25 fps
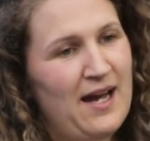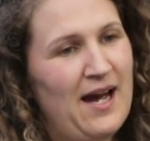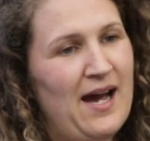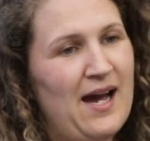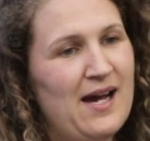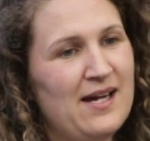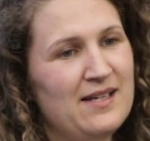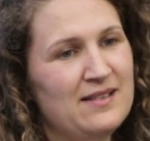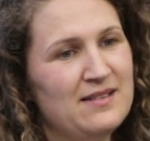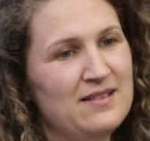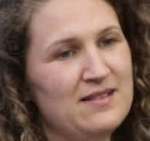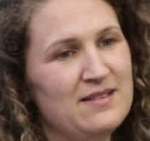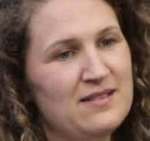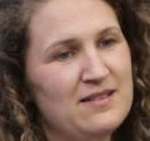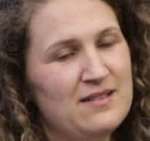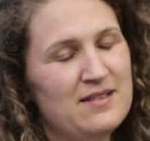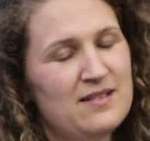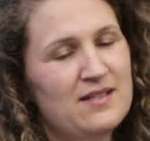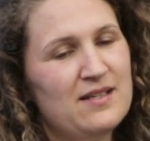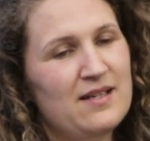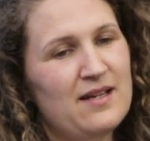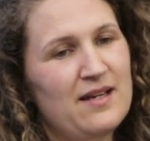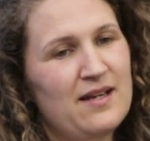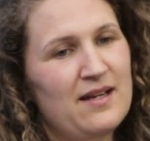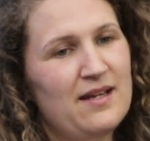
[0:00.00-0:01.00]
and
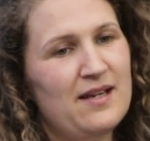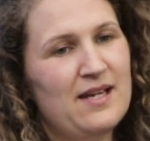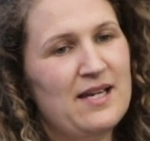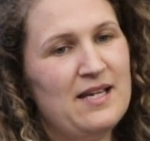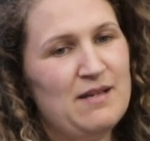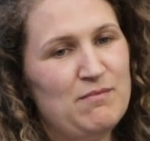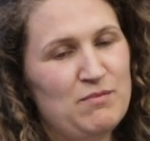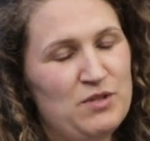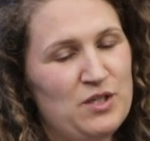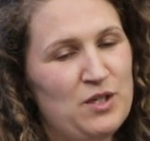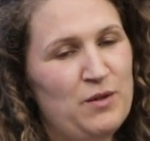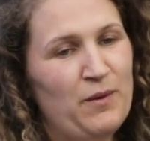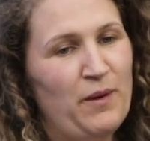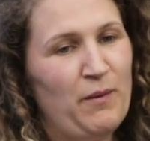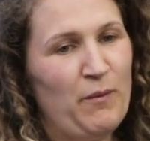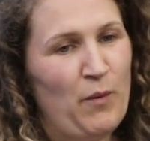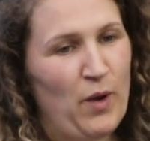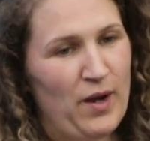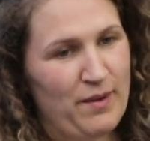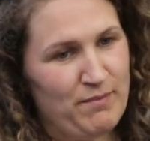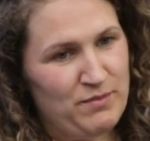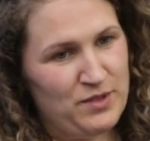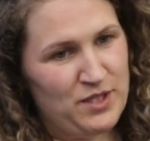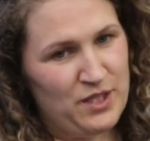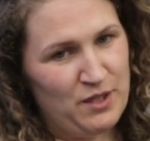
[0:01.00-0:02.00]
keep doing
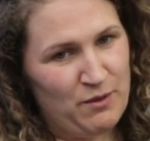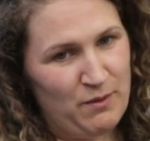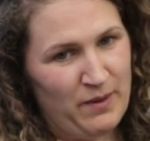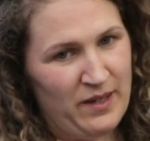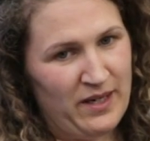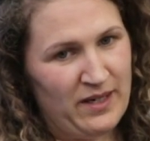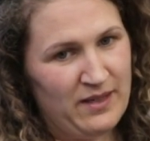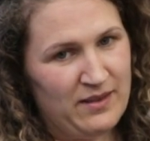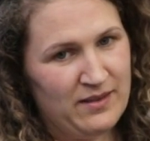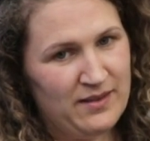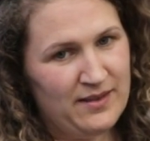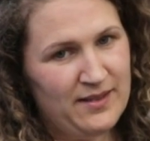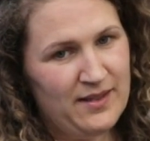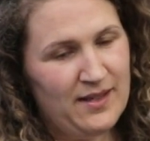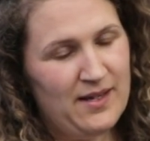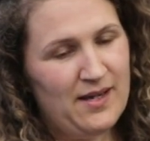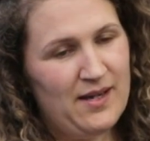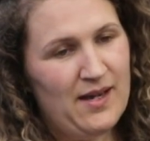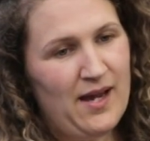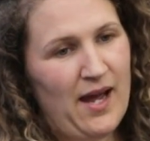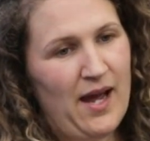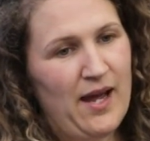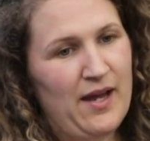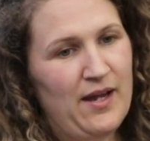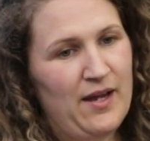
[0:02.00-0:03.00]
what I'm doing.
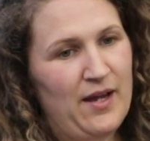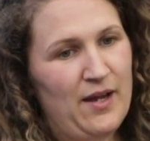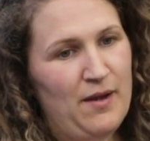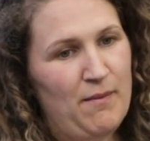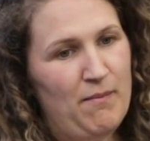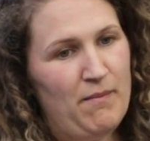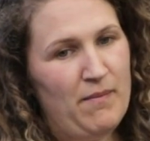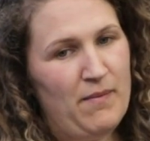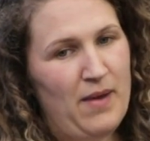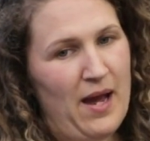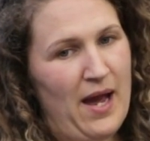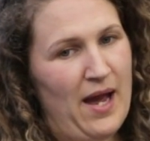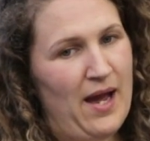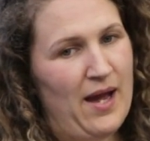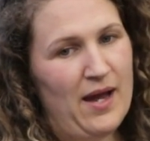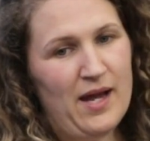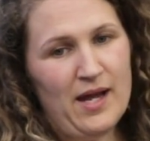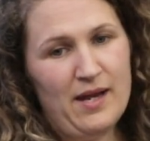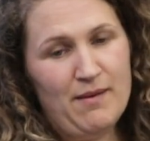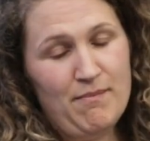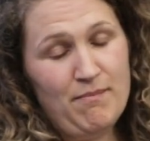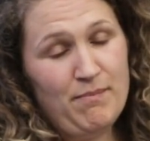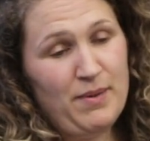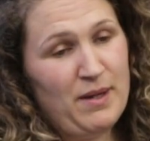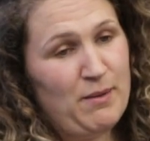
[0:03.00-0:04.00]

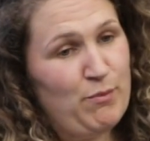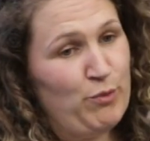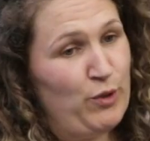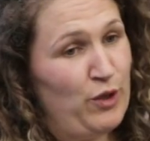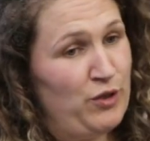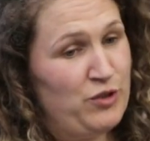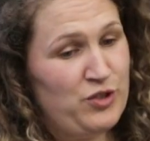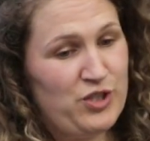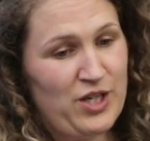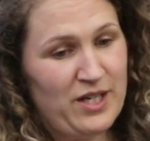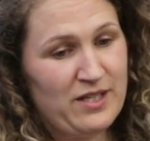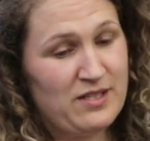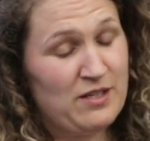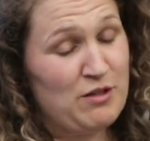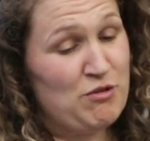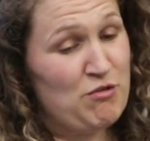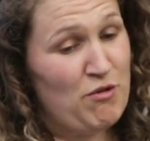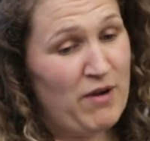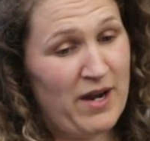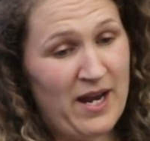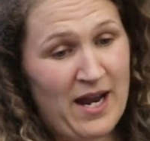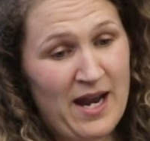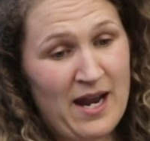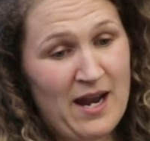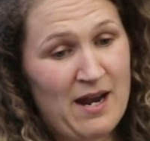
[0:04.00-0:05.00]
And big projects are
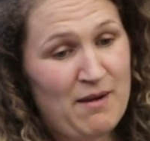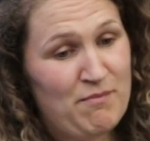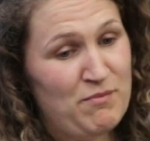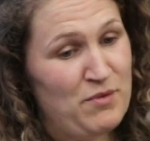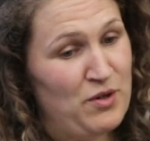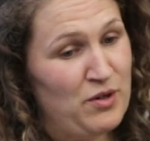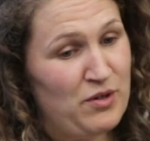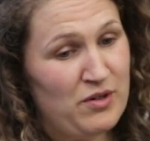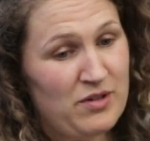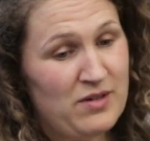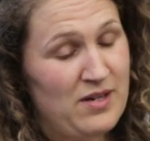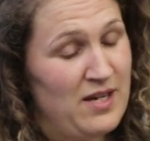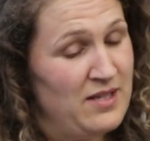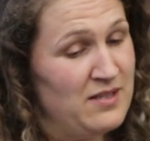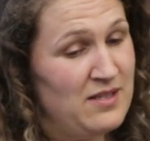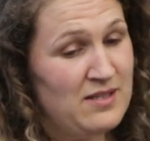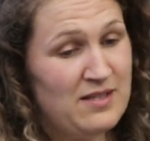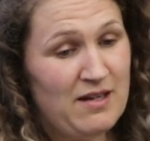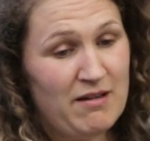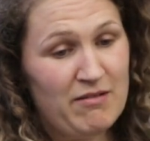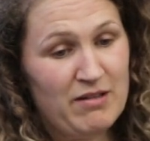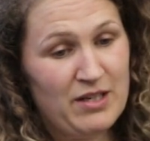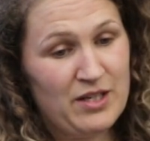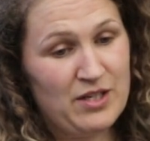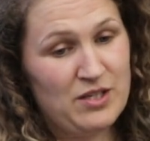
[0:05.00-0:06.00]
great. I'm not
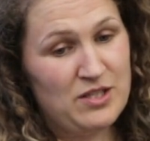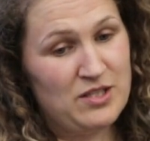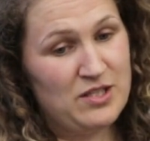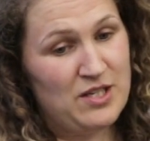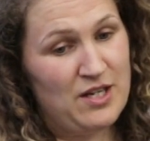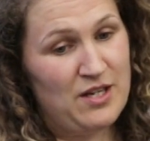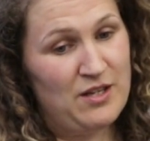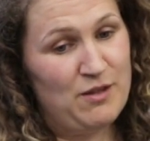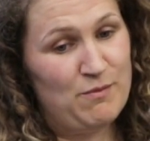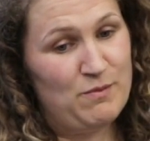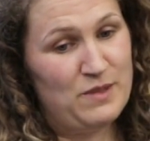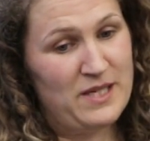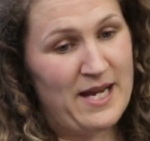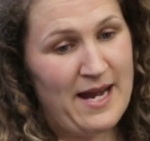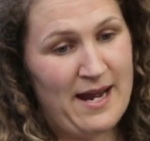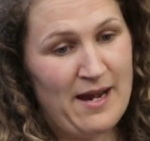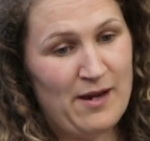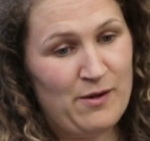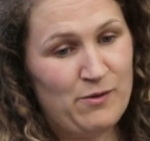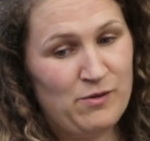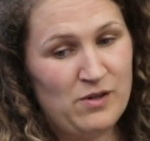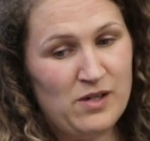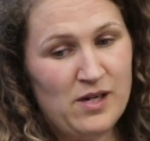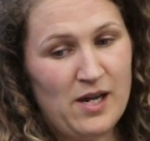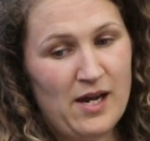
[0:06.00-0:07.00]
necessarily going to turn them
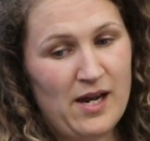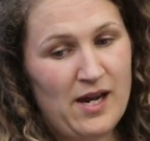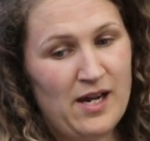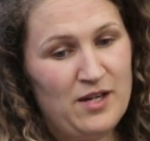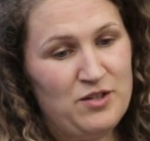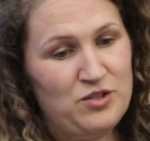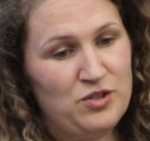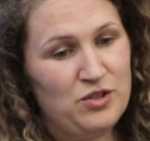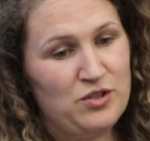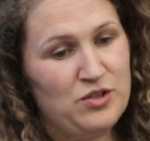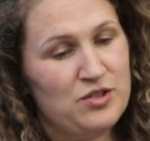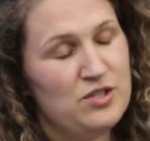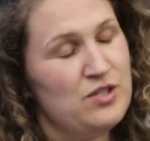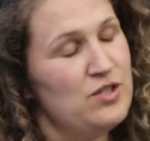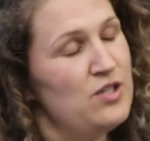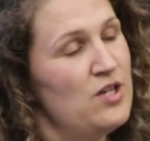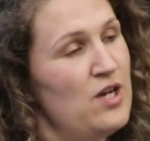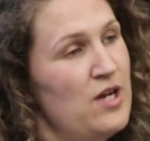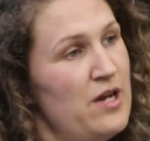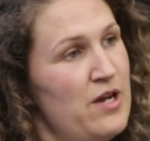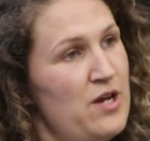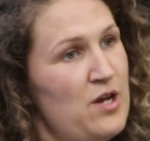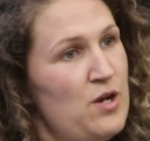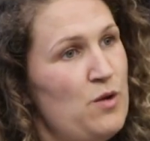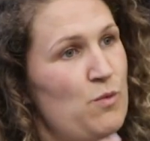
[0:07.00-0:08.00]
down. I just
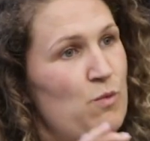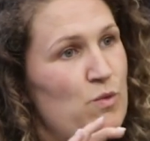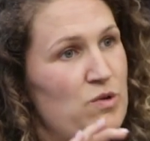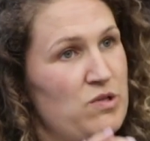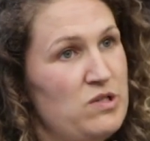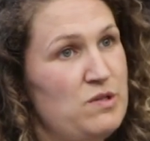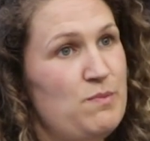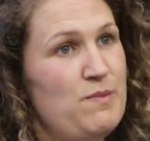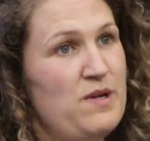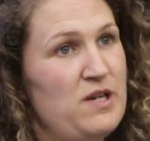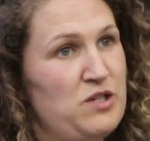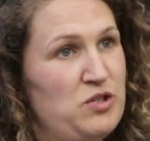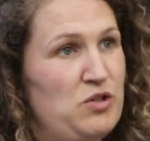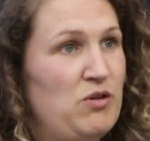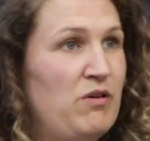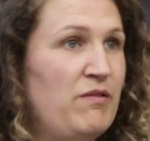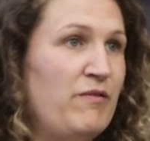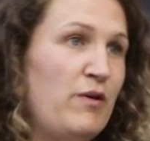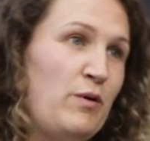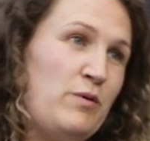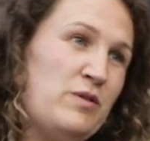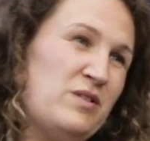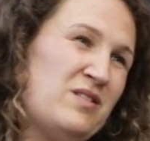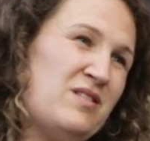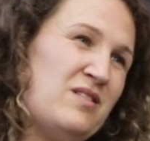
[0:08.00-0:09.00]
want to make sure I've
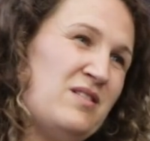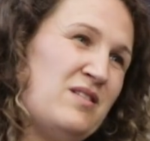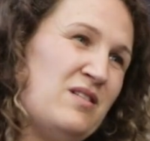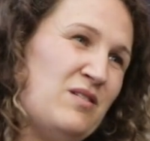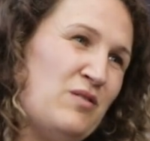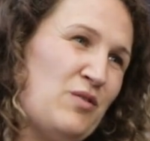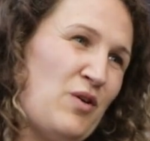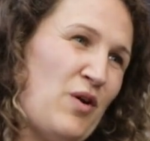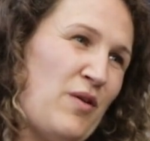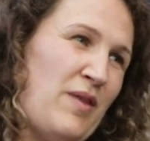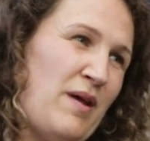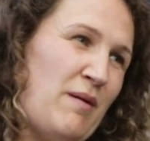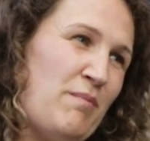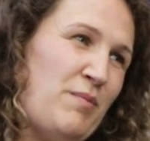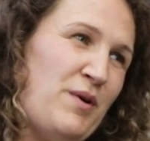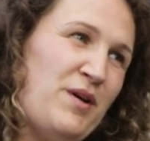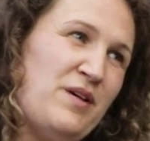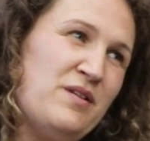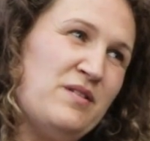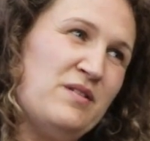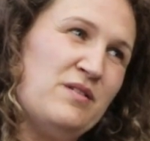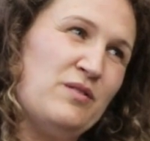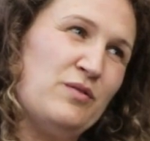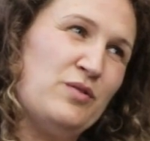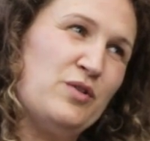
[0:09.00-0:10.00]
always still got that personal